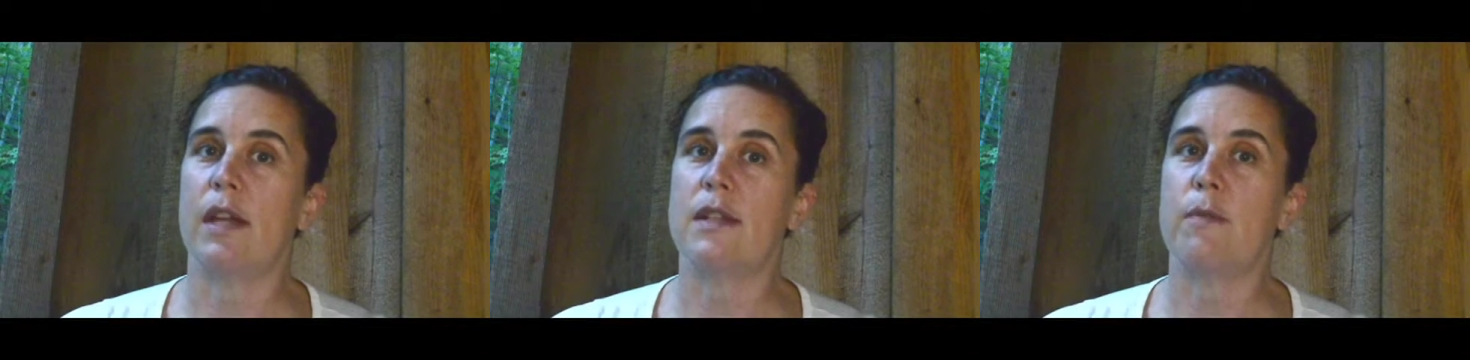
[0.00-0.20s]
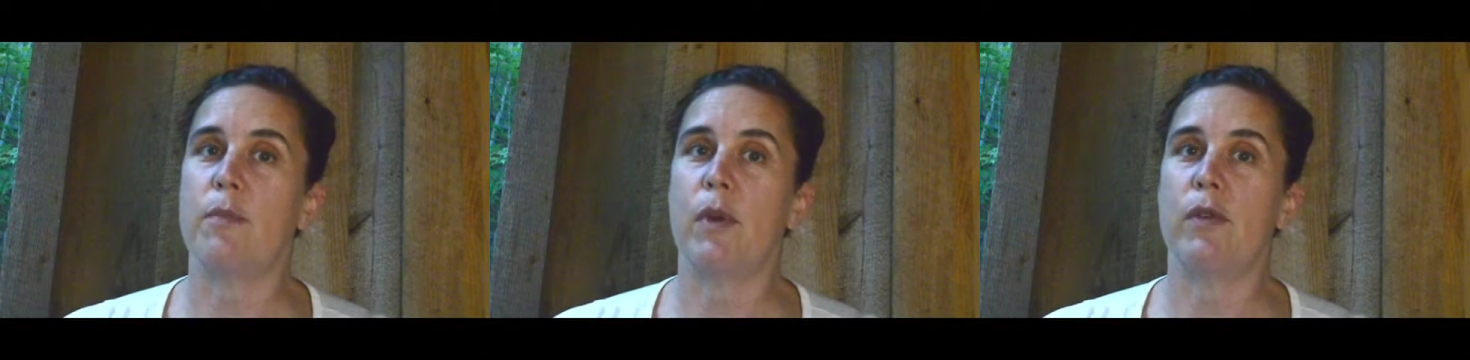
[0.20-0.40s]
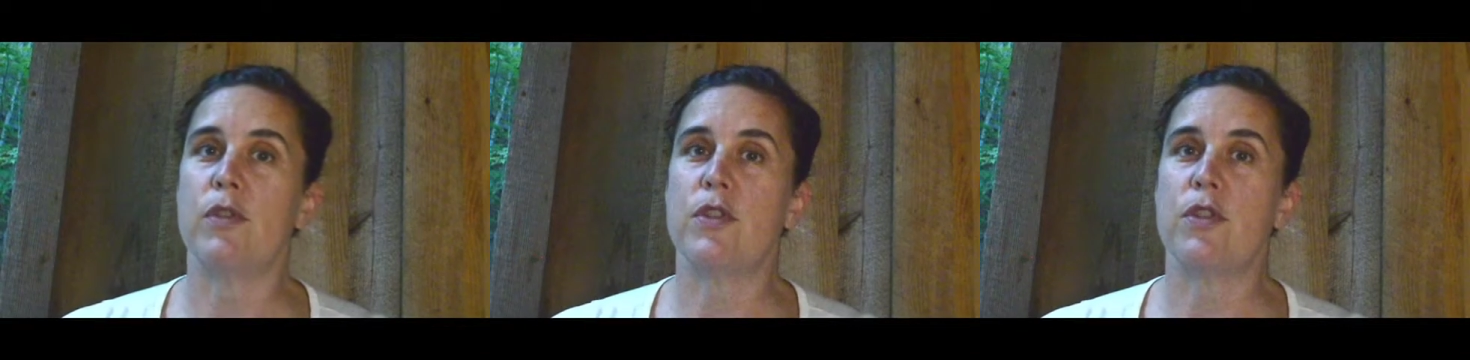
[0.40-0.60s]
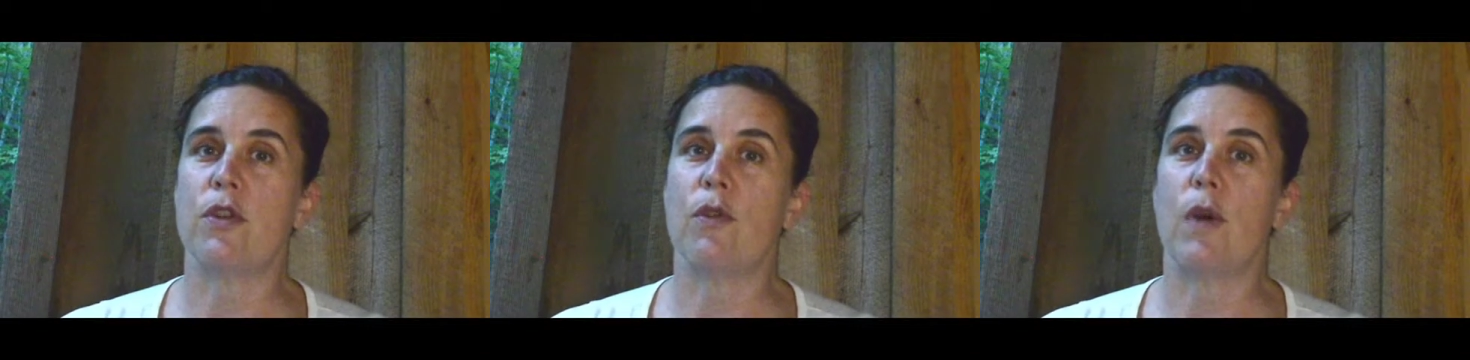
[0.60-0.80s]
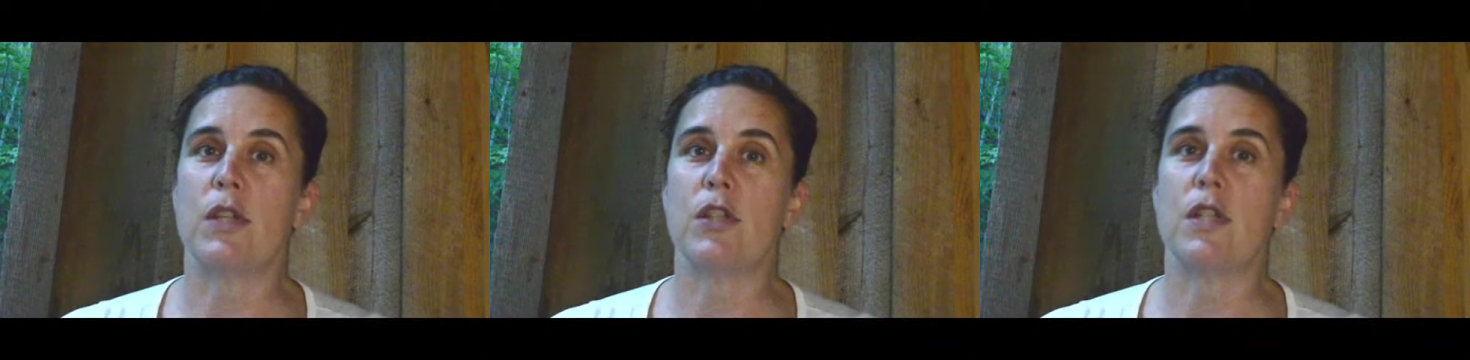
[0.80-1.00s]
to post your
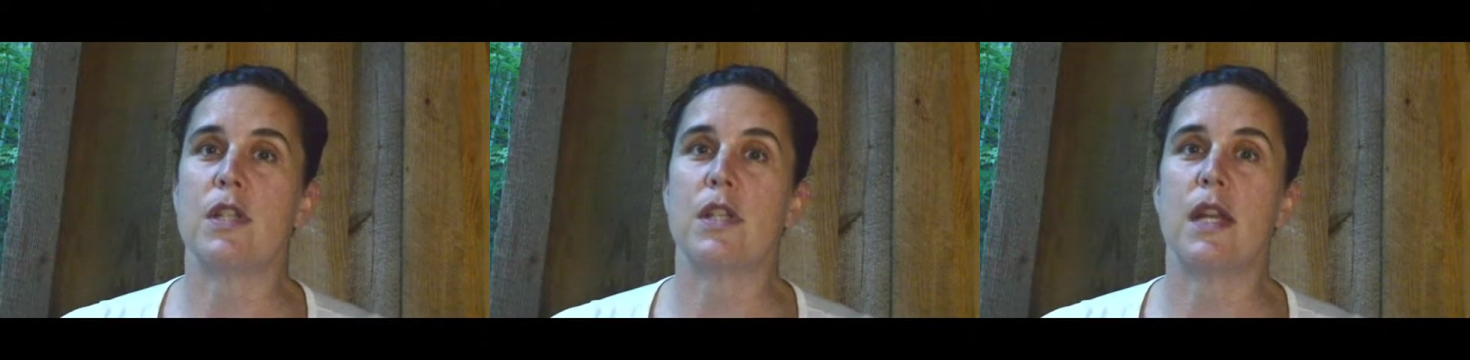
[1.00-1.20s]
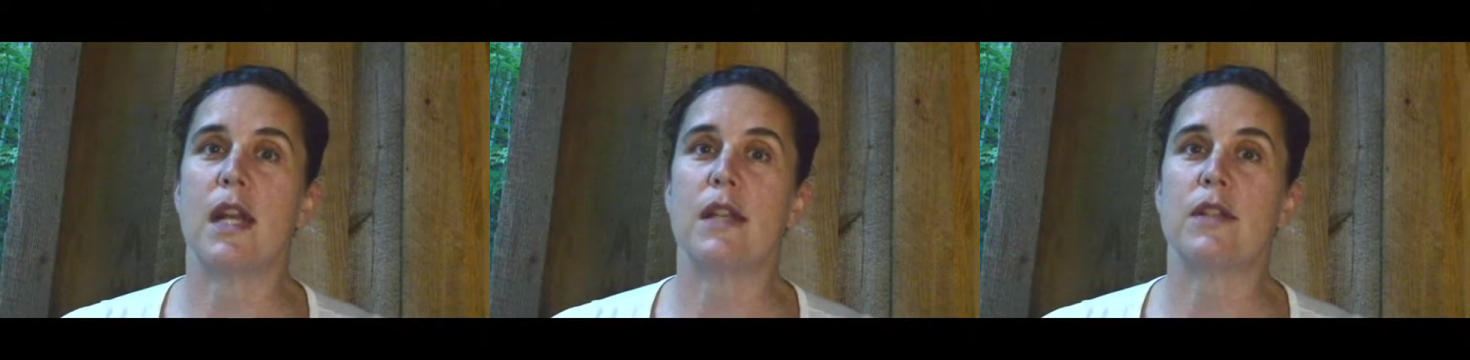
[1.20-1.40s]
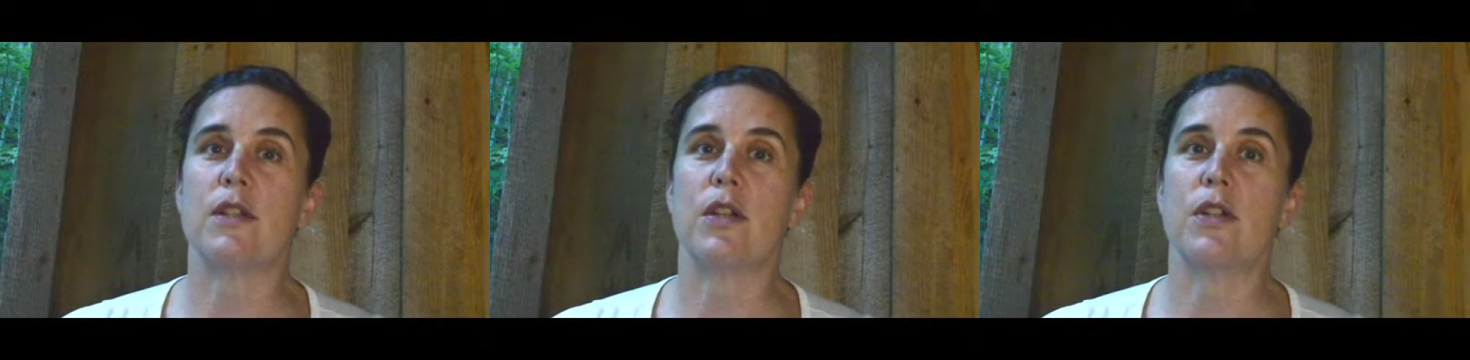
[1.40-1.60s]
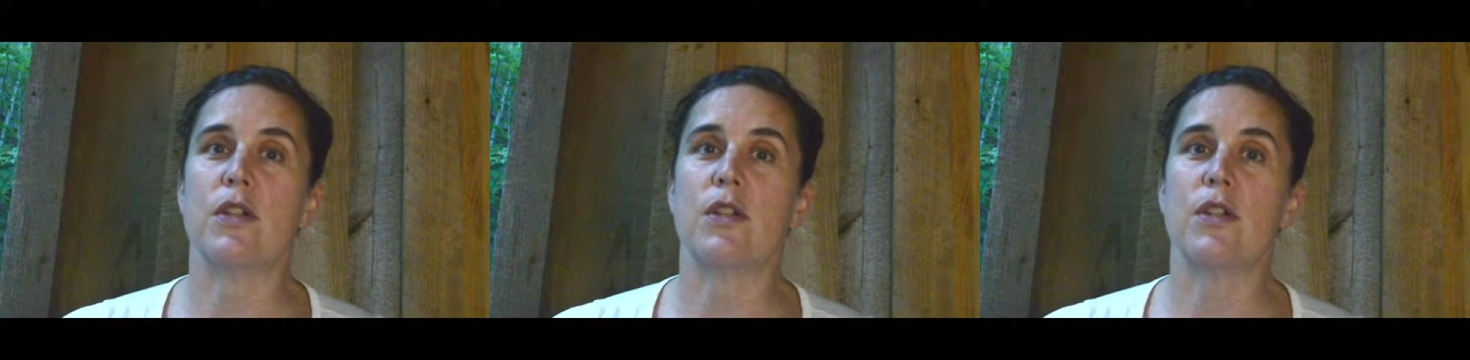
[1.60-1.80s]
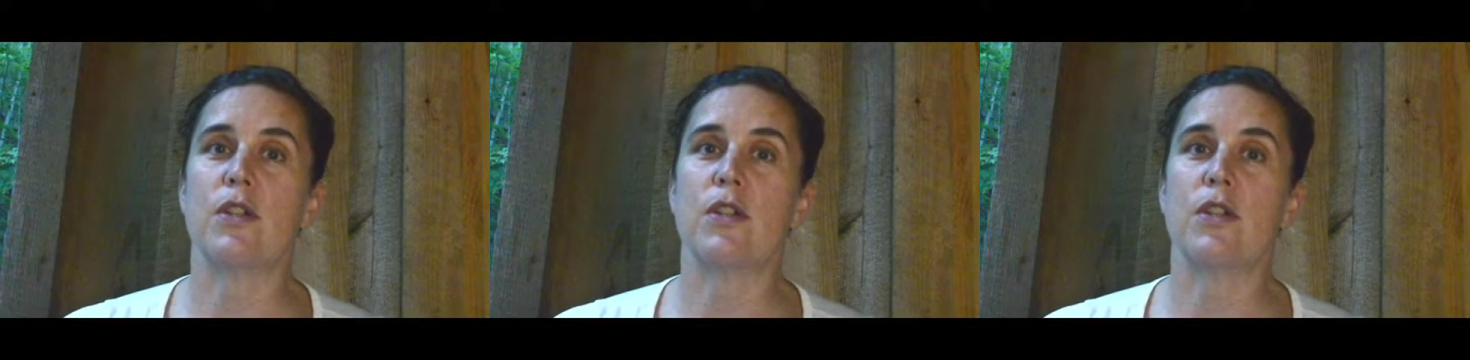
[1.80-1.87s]
questions and answers